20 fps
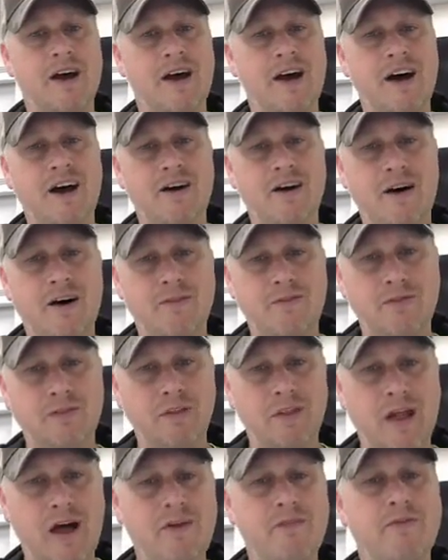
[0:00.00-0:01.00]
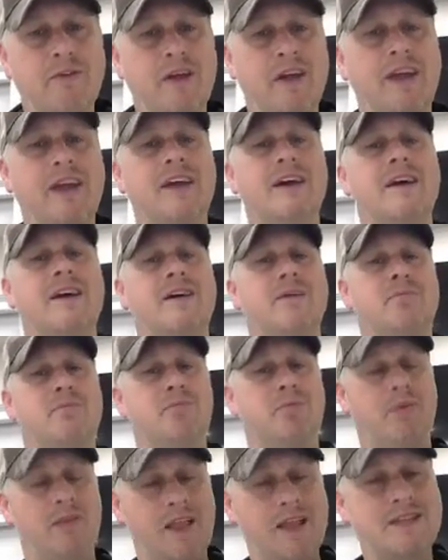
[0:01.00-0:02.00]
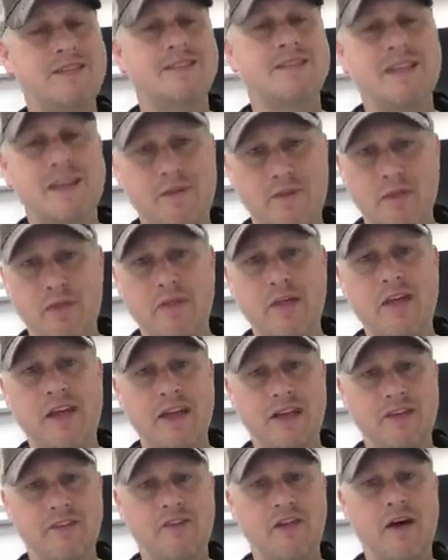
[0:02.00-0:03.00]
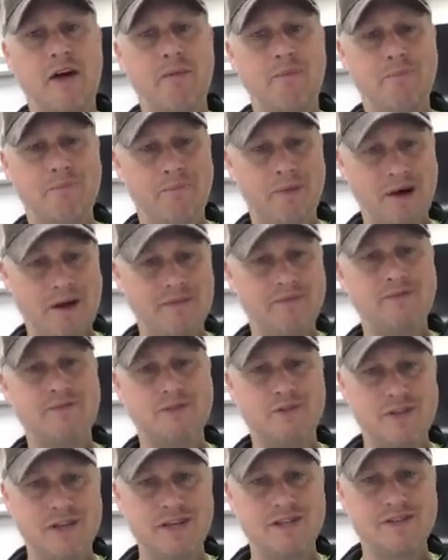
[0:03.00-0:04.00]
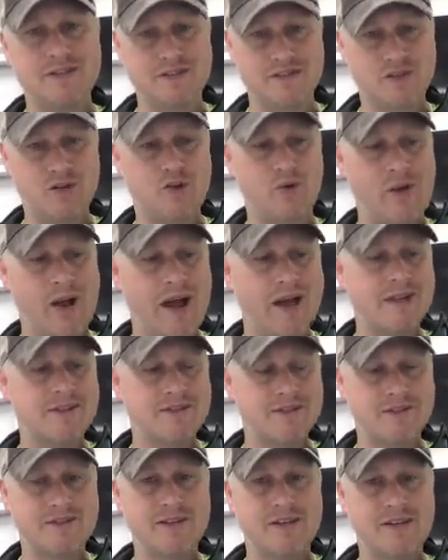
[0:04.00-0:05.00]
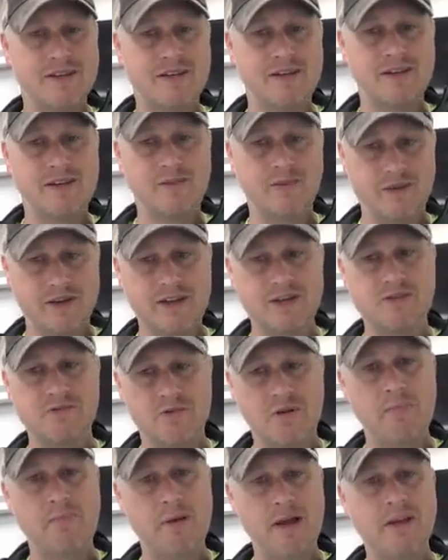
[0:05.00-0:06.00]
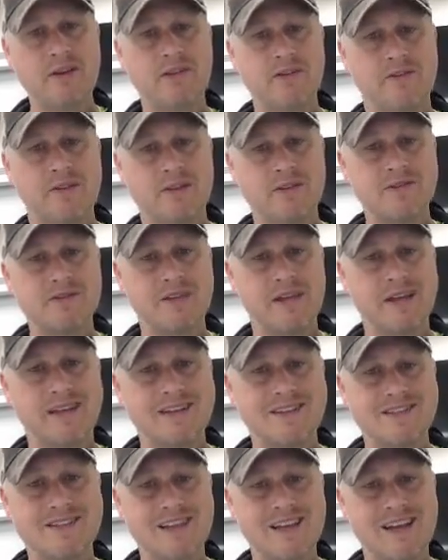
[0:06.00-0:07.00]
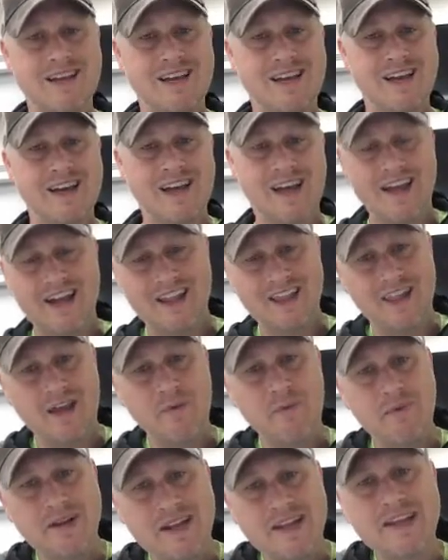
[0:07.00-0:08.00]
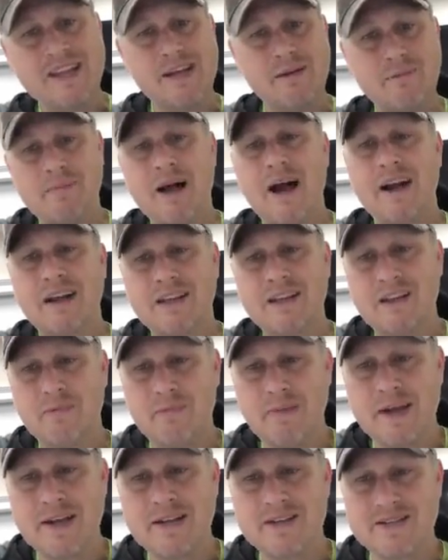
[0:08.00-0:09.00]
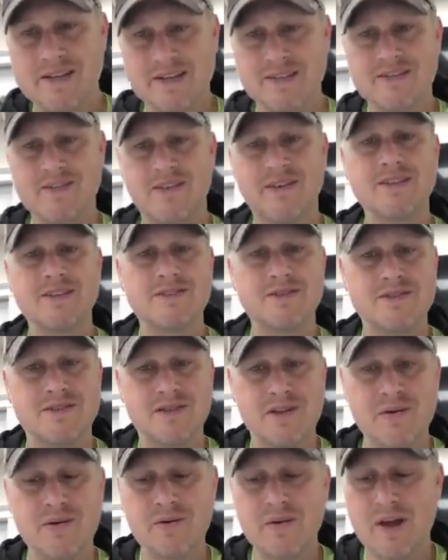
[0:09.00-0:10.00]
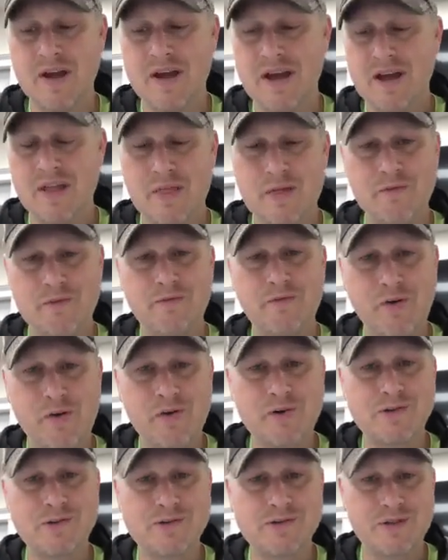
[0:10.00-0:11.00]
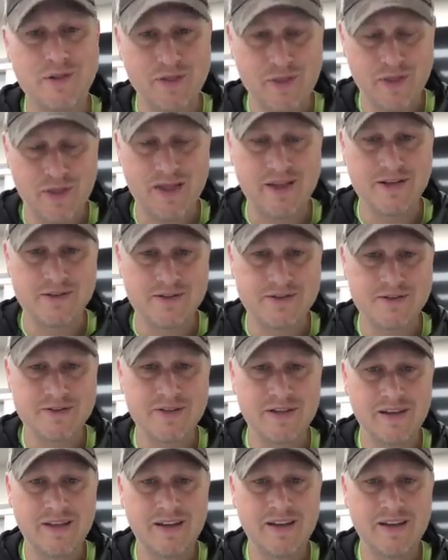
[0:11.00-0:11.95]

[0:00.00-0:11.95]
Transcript: uh, of loving, placing things above Jesus Christ. We need to repent of those things. And then we need to get back to the basics. Let's do the first things.